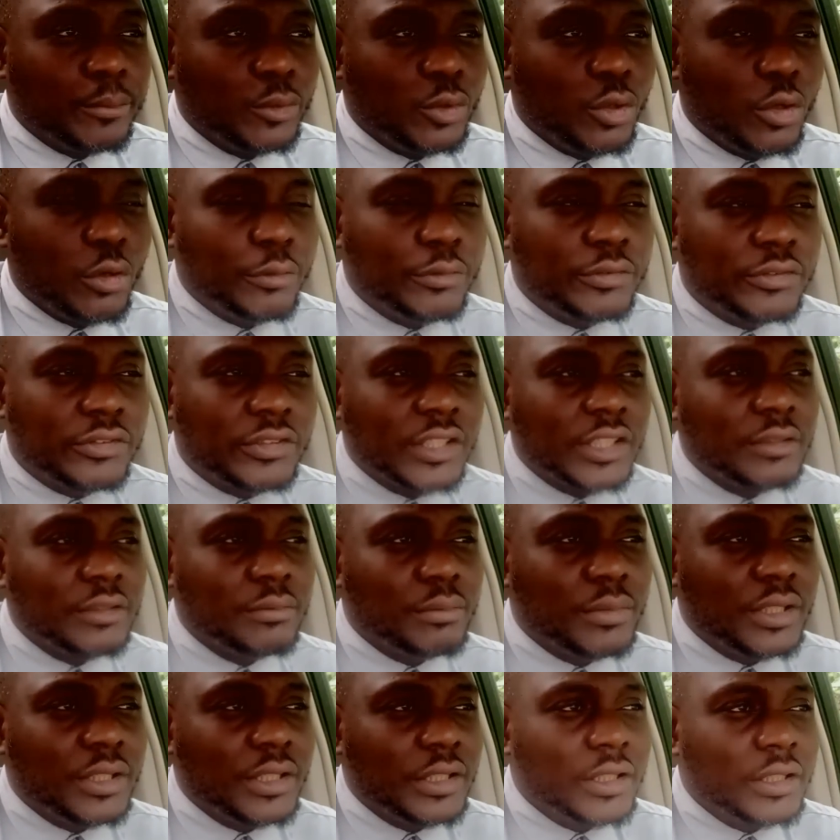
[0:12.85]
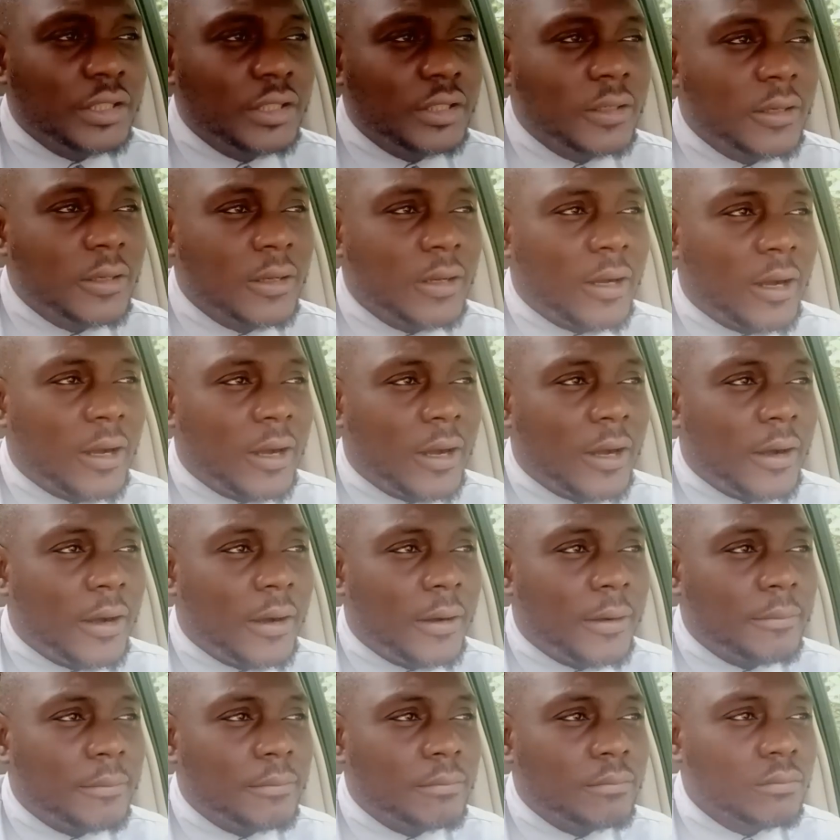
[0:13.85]
You've seen me
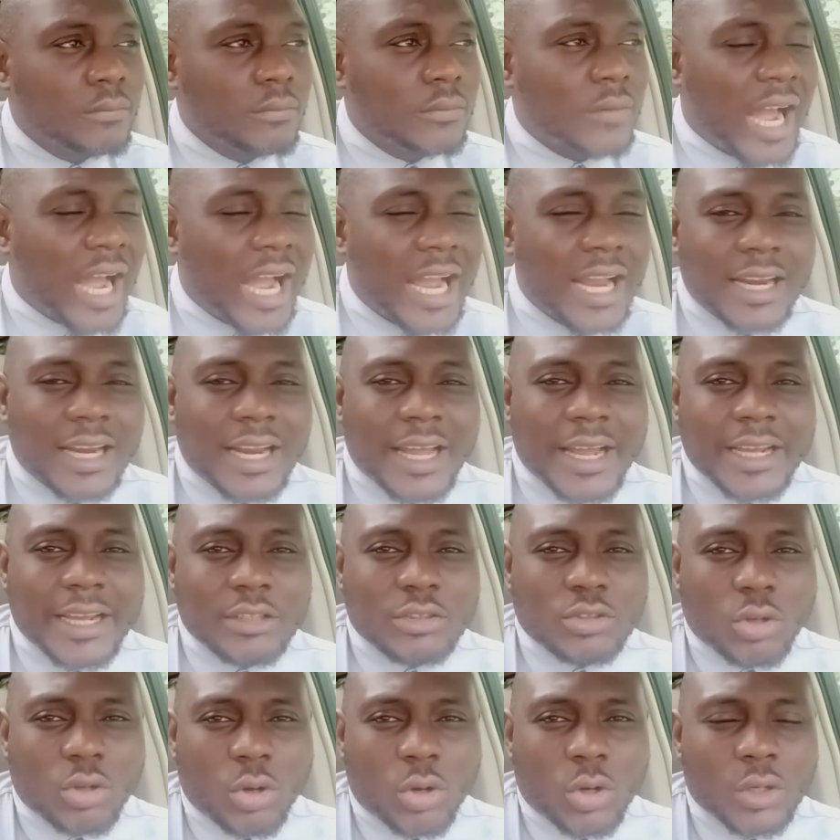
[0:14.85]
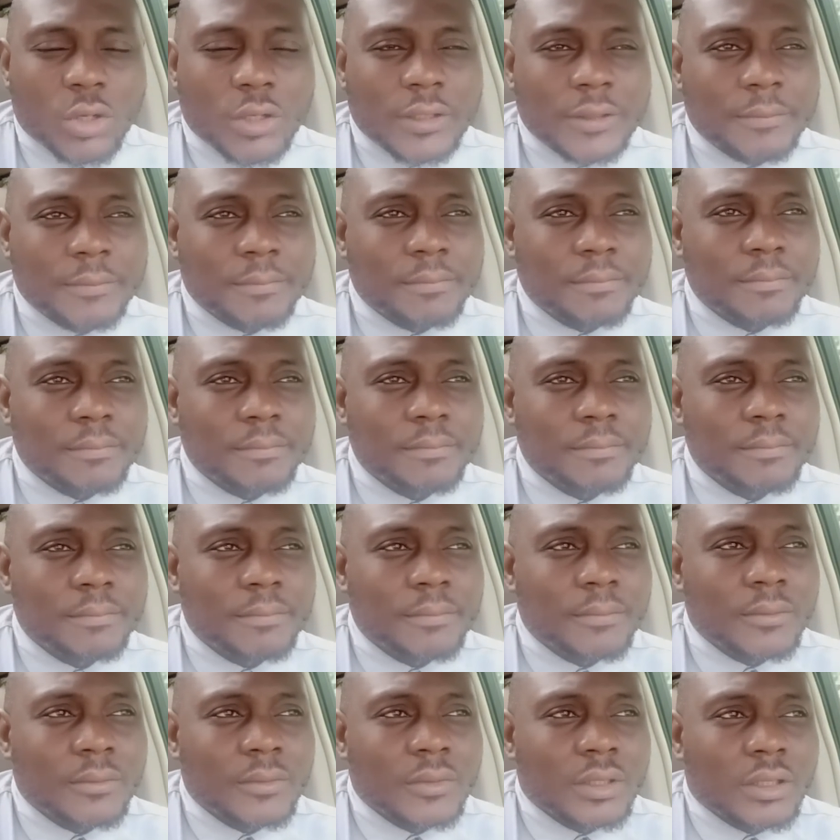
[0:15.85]
highlight on
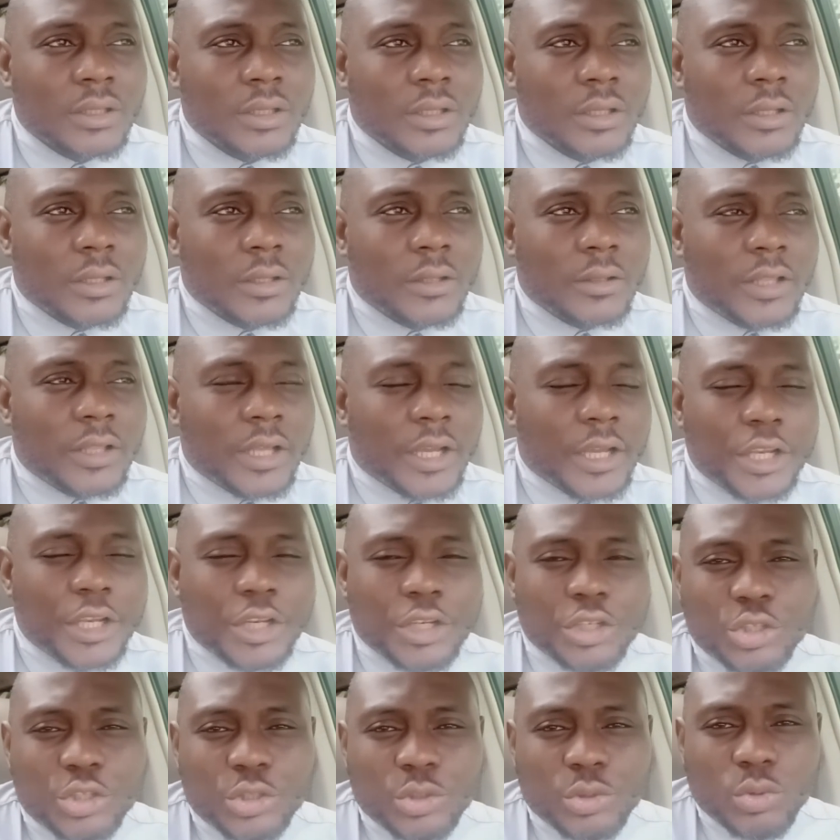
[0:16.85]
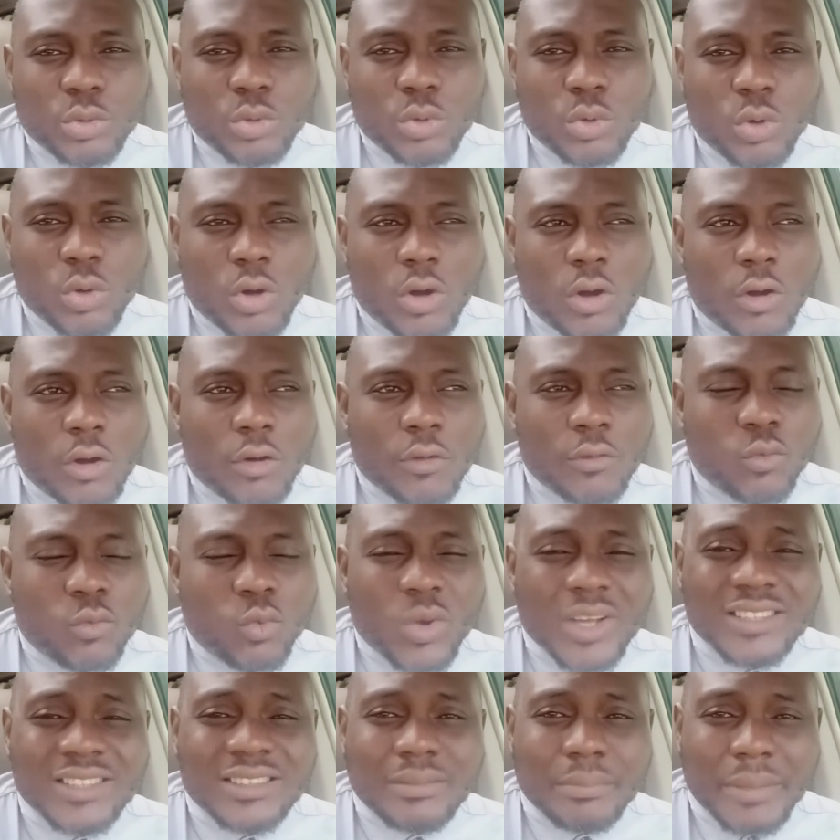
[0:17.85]
the issue of
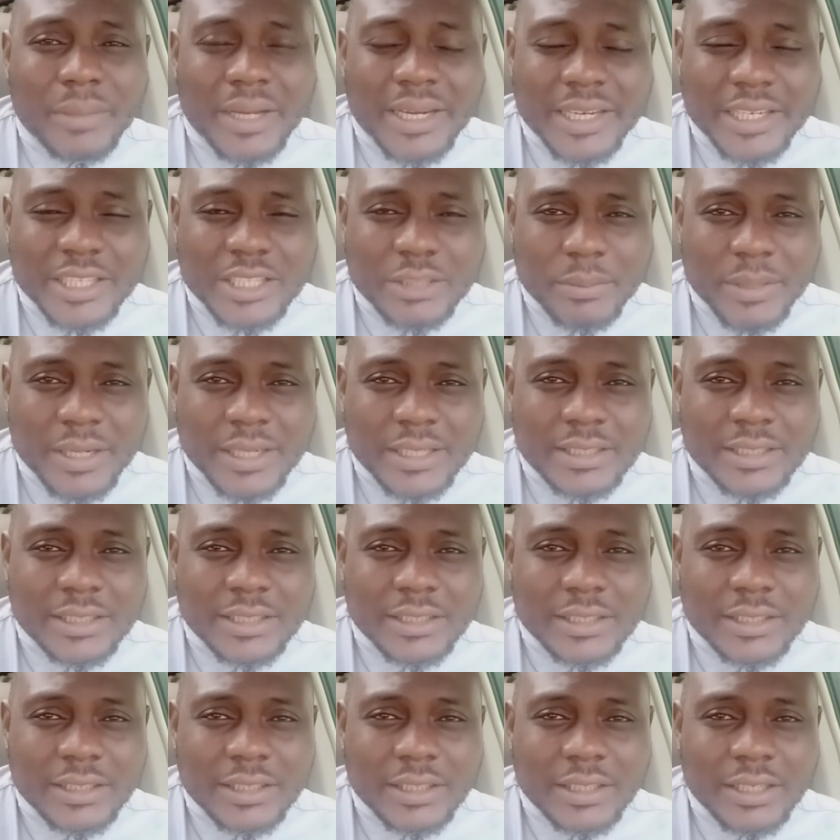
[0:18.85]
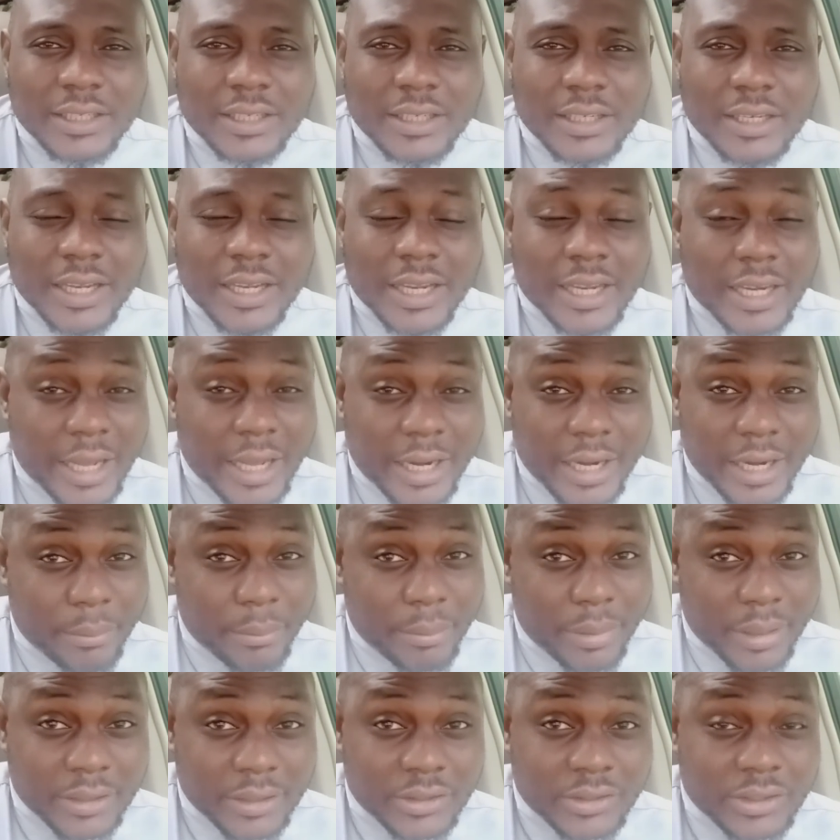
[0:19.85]
waste management in
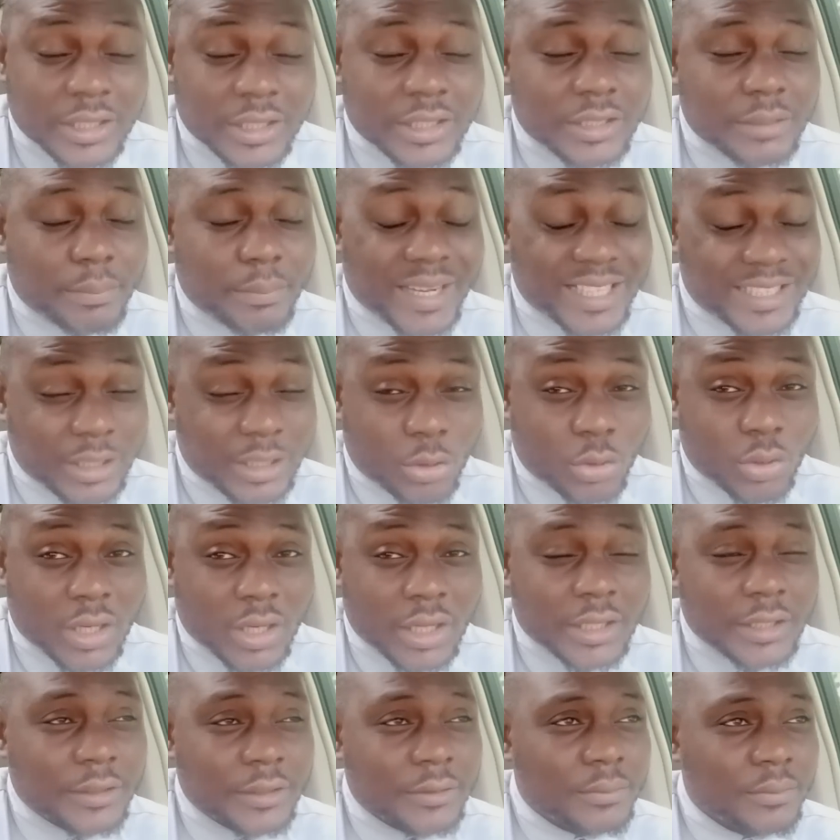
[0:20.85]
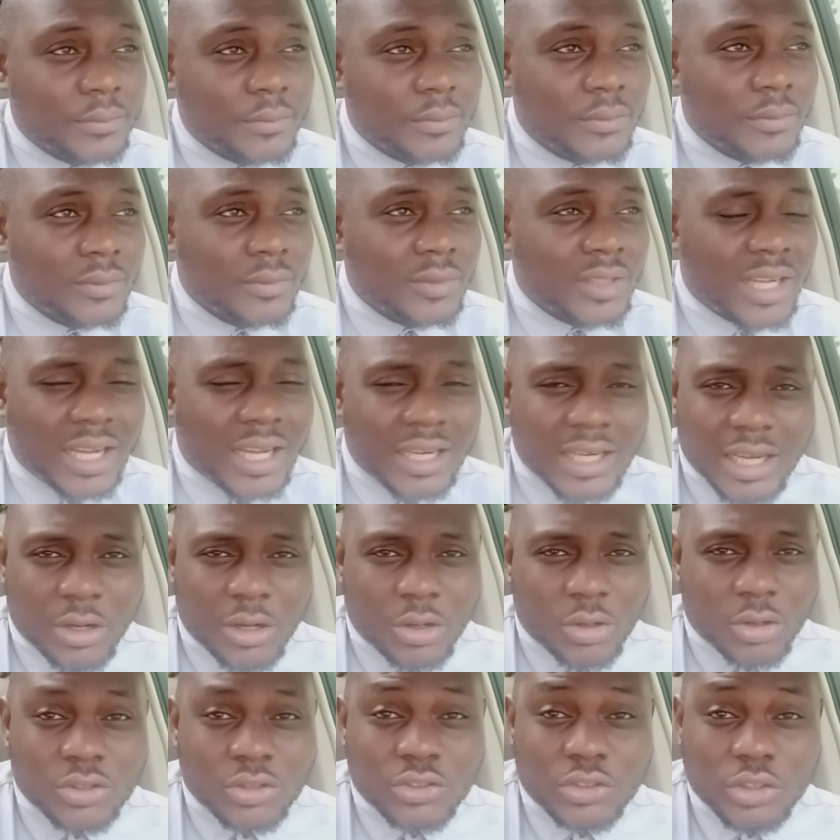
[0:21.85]
Anambra State, particularly, and
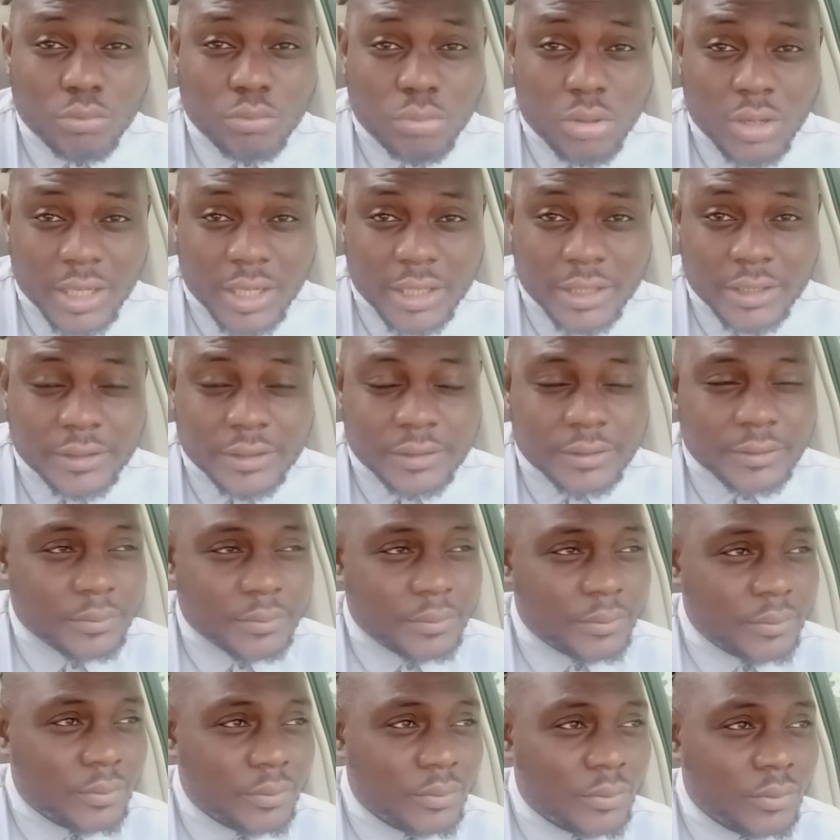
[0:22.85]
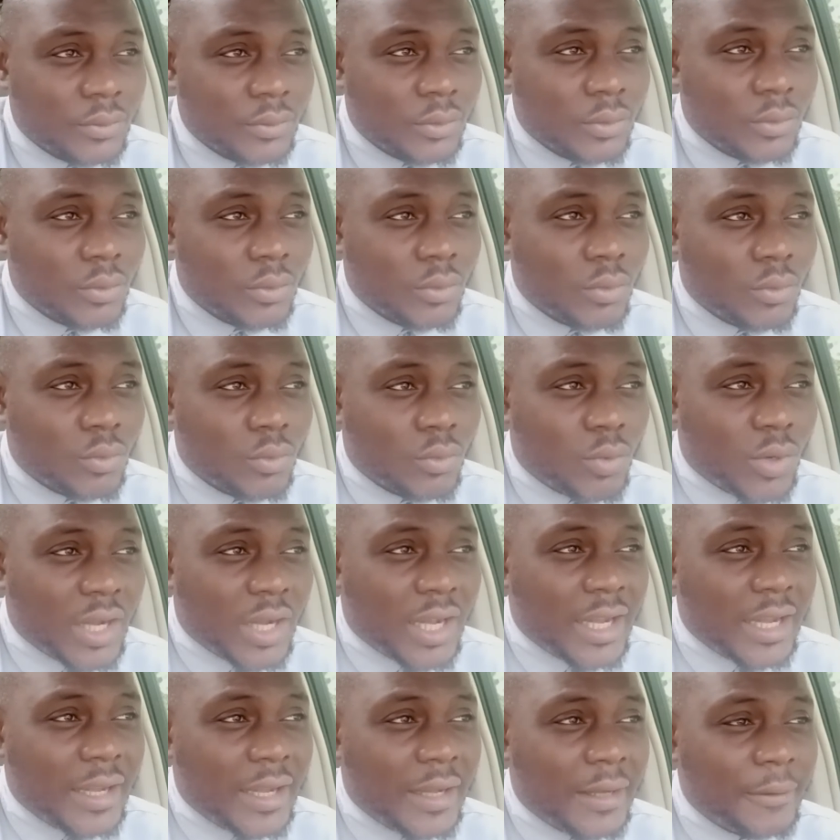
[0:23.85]
across Igbo land,
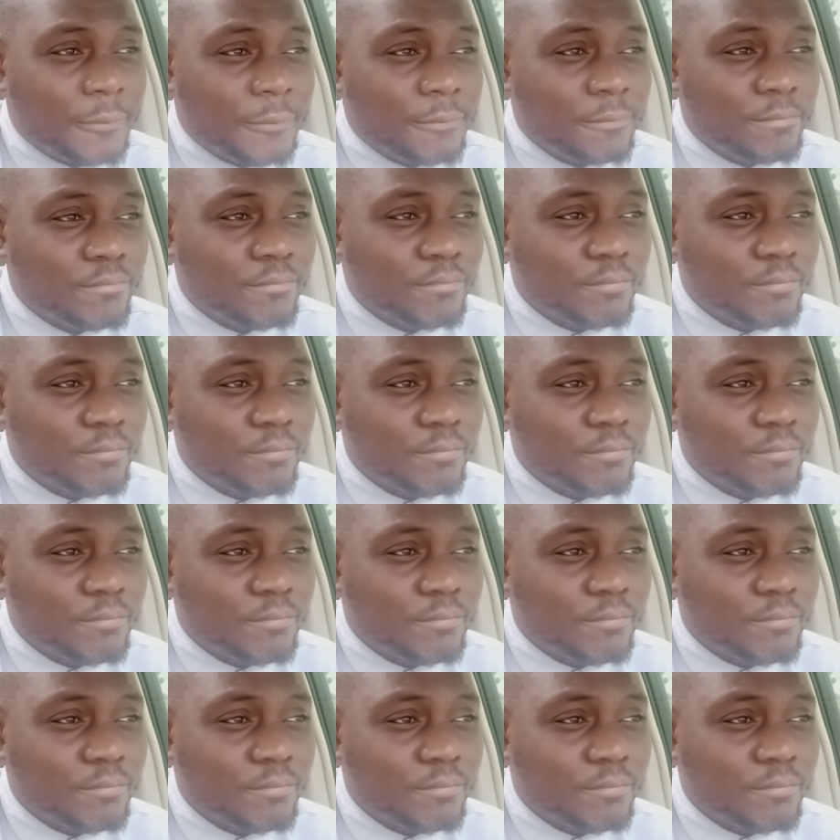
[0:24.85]
where